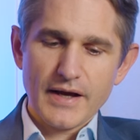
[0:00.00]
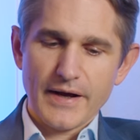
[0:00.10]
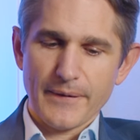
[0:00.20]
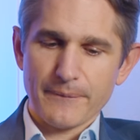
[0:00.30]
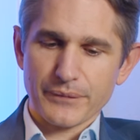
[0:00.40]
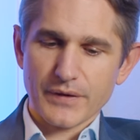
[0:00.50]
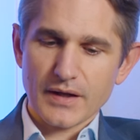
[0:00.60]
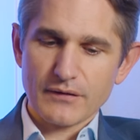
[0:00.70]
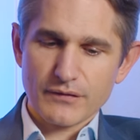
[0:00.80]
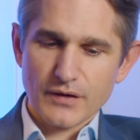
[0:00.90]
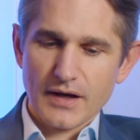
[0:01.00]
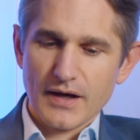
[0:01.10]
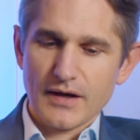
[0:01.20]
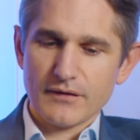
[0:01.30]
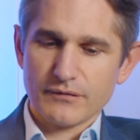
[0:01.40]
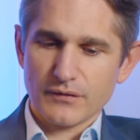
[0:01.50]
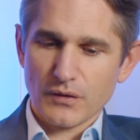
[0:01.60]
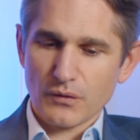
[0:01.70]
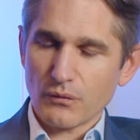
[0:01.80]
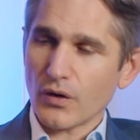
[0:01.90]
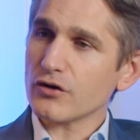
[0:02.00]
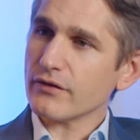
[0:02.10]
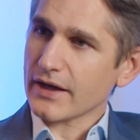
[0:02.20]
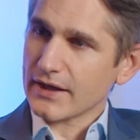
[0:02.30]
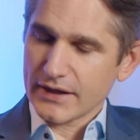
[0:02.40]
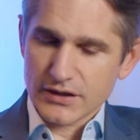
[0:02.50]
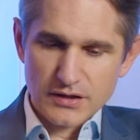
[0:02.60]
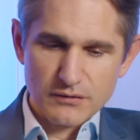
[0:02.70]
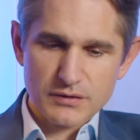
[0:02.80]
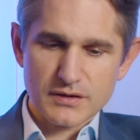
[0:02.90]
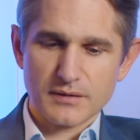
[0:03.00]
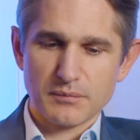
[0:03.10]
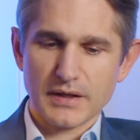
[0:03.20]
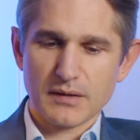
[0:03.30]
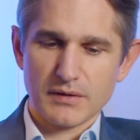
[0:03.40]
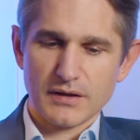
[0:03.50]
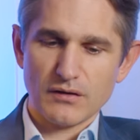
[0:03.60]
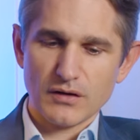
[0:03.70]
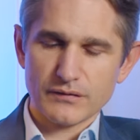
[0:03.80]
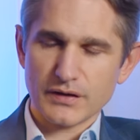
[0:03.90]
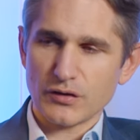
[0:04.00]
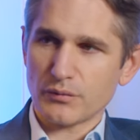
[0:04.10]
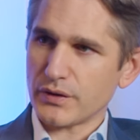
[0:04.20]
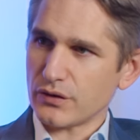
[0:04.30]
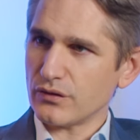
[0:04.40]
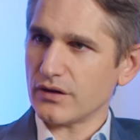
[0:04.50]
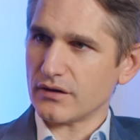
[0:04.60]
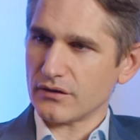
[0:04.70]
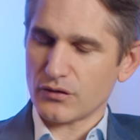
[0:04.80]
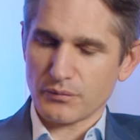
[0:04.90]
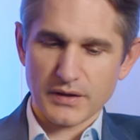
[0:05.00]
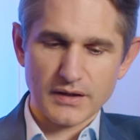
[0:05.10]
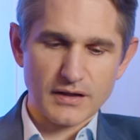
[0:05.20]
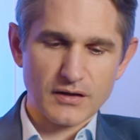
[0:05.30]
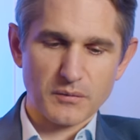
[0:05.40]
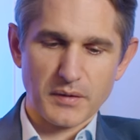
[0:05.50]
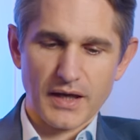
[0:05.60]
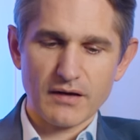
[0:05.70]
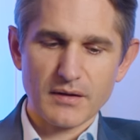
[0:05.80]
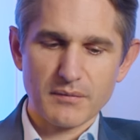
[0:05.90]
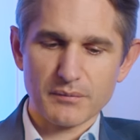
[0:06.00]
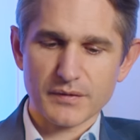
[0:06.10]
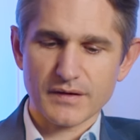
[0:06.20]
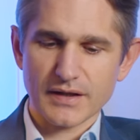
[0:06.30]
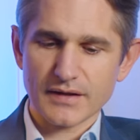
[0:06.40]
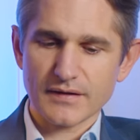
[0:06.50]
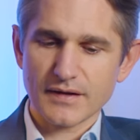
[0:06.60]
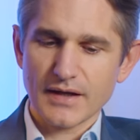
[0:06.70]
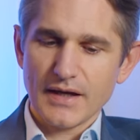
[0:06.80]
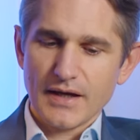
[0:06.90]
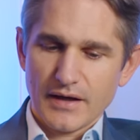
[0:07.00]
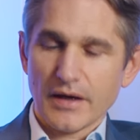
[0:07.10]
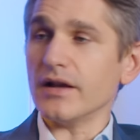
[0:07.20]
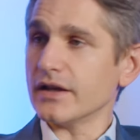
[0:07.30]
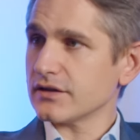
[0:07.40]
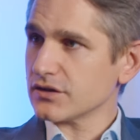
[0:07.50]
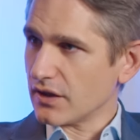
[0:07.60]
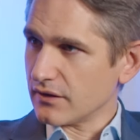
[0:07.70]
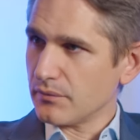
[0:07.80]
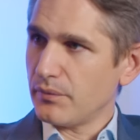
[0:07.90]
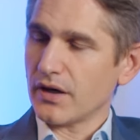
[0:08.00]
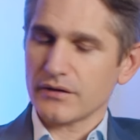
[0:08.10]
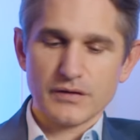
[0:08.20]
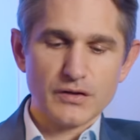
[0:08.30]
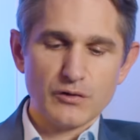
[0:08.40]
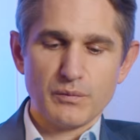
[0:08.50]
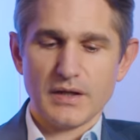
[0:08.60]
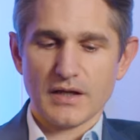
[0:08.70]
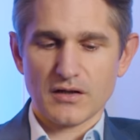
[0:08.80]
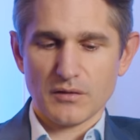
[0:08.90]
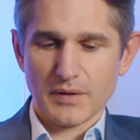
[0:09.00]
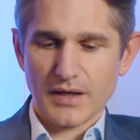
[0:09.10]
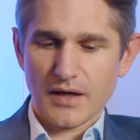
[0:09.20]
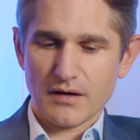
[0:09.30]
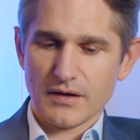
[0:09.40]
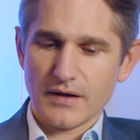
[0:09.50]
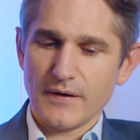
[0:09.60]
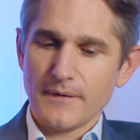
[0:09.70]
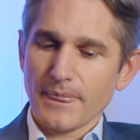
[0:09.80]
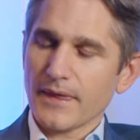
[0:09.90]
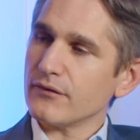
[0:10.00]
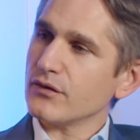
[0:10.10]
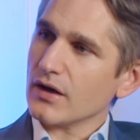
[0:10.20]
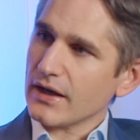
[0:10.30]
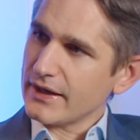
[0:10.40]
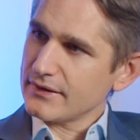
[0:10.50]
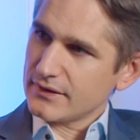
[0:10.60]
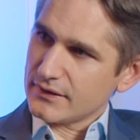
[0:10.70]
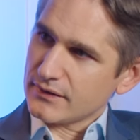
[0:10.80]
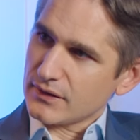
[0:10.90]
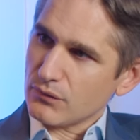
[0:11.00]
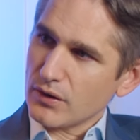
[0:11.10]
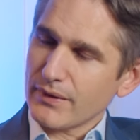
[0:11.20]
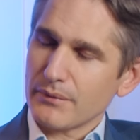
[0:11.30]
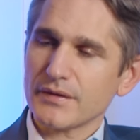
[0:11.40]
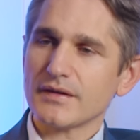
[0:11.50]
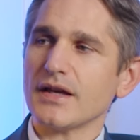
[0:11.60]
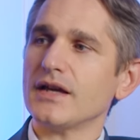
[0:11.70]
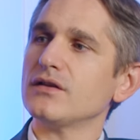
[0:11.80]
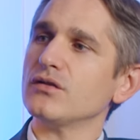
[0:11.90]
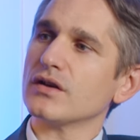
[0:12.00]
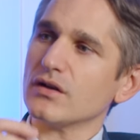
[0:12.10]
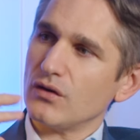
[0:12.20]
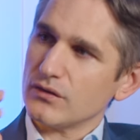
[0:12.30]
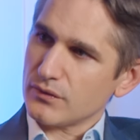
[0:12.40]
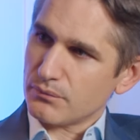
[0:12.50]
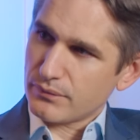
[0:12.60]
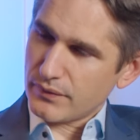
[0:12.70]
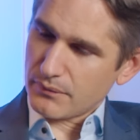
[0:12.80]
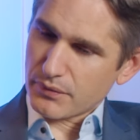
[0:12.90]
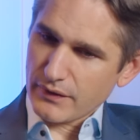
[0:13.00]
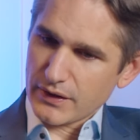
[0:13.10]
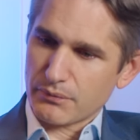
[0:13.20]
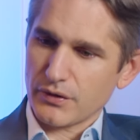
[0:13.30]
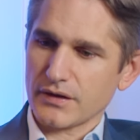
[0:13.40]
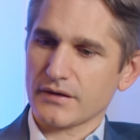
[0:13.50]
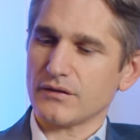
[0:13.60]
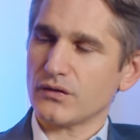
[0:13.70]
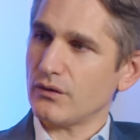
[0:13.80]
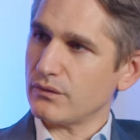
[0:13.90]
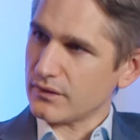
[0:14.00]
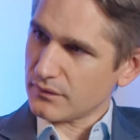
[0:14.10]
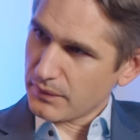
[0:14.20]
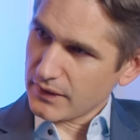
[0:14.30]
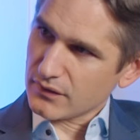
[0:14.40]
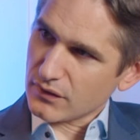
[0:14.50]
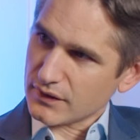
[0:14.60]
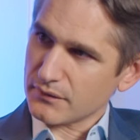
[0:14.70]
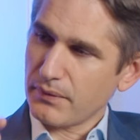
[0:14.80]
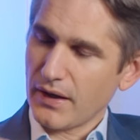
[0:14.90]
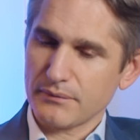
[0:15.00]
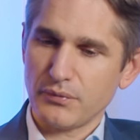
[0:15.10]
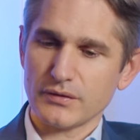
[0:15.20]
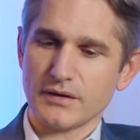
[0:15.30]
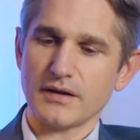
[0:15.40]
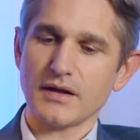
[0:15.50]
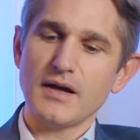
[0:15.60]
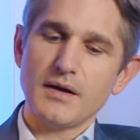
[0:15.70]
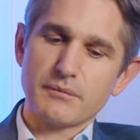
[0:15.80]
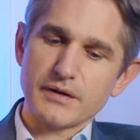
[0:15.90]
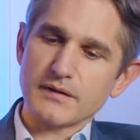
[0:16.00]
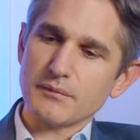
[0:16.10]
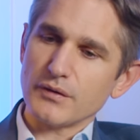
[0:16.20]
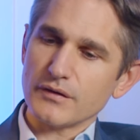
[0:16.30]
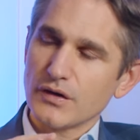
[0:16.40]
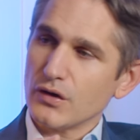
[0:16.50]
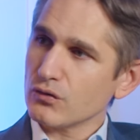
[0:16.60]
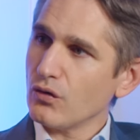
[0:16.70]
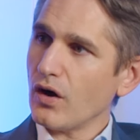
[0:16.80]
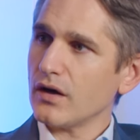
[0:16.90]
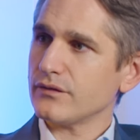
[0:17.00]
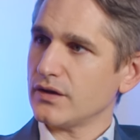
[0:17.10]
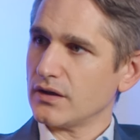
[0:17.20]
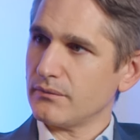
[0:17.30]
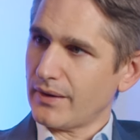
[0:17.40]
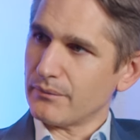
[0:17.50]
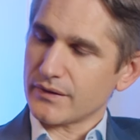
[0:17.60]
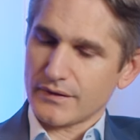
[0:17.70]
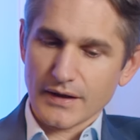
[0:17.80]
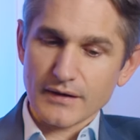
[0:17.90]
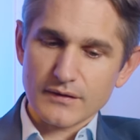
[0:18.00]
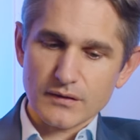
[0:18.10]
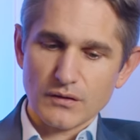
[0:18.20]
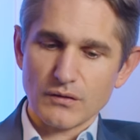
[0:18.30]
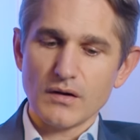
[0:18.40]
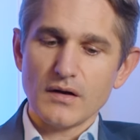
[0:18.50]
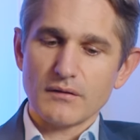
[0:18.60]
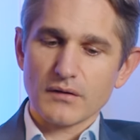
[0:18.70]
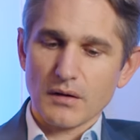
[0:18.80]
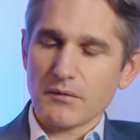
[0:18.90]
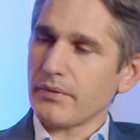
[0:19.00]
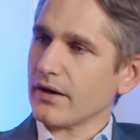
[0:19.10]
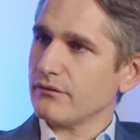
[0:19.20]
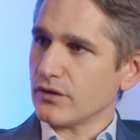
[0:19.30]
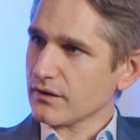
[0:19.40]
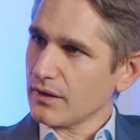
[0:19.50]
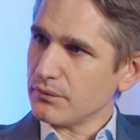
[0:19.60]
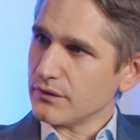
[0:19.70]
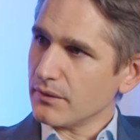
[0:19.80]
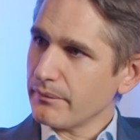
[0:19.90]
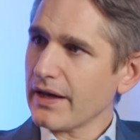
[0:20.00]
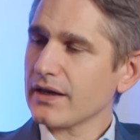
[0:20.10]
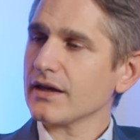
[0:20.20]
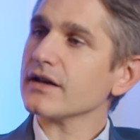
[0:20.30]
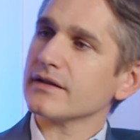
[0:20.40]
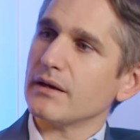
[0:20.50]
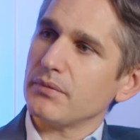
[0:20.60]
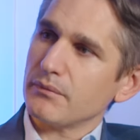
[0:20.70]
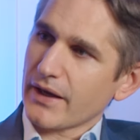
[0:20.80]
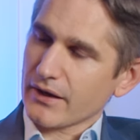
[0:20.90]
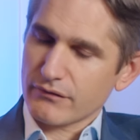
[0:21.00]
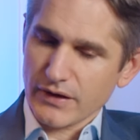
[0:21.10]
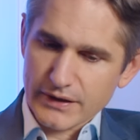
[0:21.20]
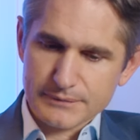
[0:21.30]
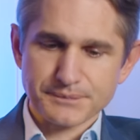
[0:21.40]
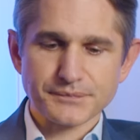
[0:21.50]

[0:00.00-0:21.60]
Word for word: um, if you have one regulation which is applicable in all of the European Union, European Economic Area member states, uh, Liechtenstein is a part of the European Economic Area. If you're licensed in one member state, you can also uh, provide your products and services based on these passporting principles to all of the other member states. So, coming back, for example, to the banking example, Bank Frick